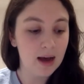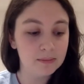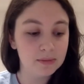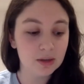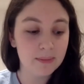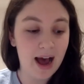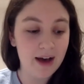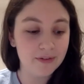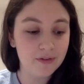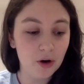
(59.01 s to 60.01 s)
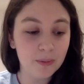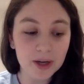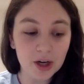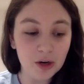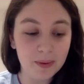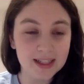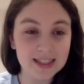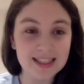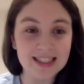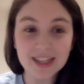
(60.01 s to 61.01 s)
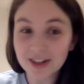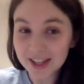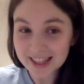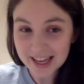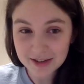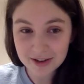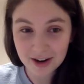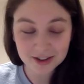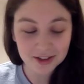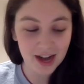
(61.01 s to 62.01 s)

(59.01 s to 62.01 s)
So on behalf of Hope and Cope, I sincerely you, Dr.